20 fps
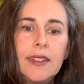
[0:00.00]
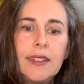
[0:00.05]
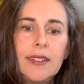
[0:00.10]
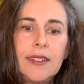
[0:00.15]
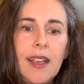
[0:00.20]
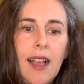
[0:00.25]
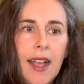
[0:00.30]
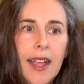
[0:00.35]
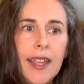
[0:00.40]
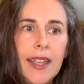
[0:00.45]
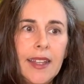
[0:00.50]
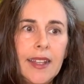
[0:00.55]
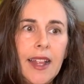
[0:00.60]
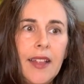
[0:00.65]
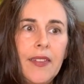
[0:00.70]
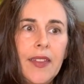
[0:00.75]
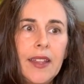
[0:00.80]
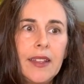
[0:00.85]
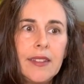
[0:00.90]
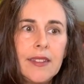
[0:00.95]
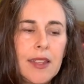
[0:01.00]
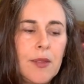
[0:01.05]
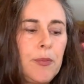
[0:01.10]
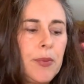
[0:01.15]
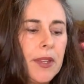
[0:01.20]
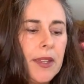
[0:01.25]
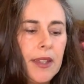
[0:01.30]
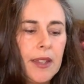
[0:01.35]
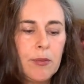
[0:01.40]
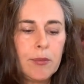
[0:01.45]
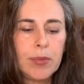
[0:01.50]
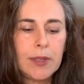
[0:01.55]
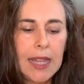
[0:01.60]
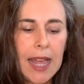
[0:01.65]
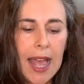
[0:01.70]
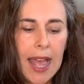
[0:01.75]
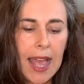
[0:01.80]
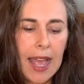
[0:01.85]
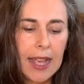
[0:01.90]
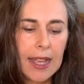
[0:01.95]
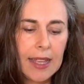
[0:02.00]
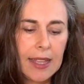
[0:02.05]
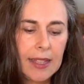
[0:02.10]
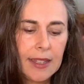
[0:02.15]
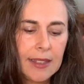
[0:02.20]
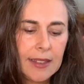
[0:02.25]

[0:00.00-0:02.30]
dye it, and then dip it in black.